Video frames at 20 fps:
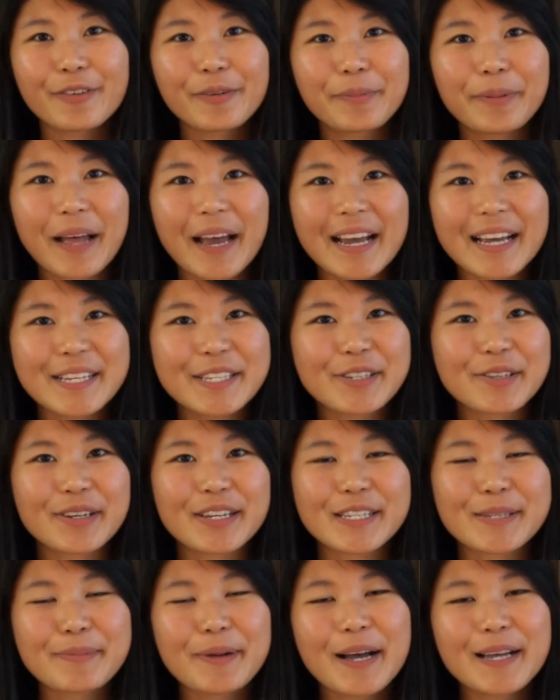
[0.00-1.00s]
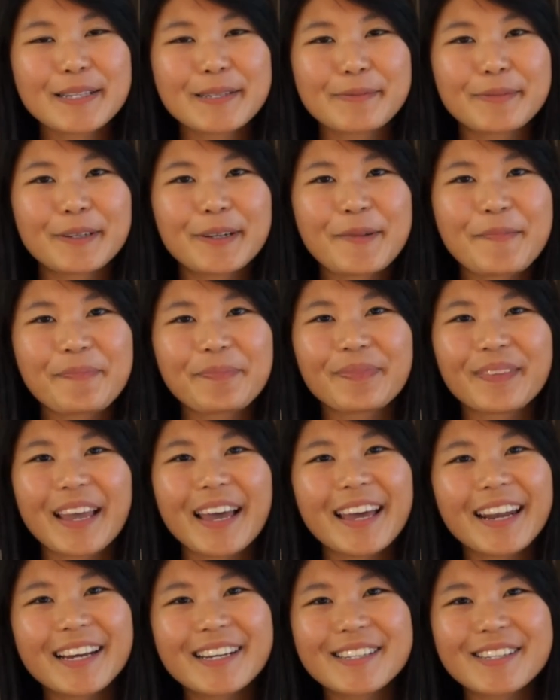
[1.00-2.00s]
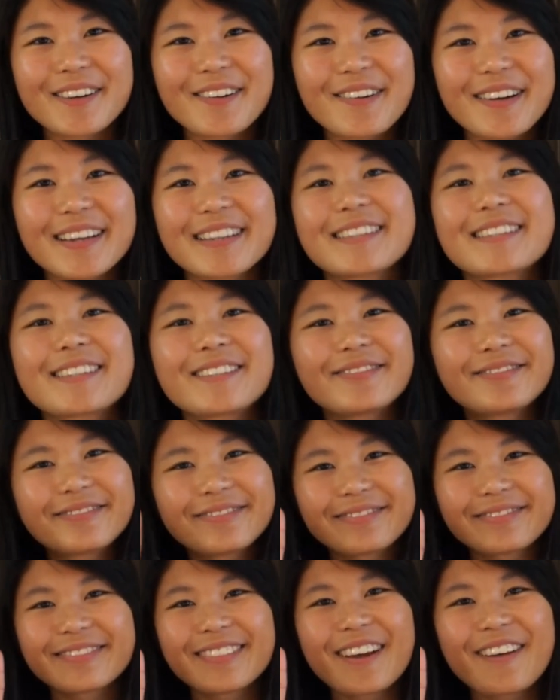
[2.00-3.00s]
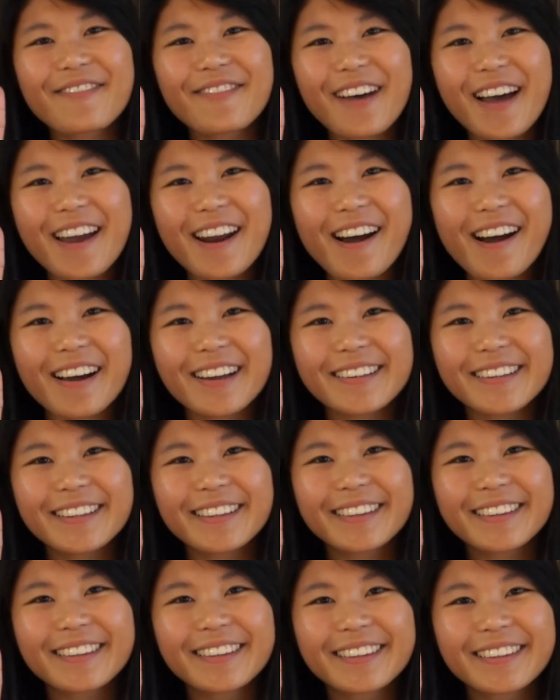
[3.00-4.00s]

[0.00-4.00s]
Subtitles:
reply as soon as possible. And as always, fight on!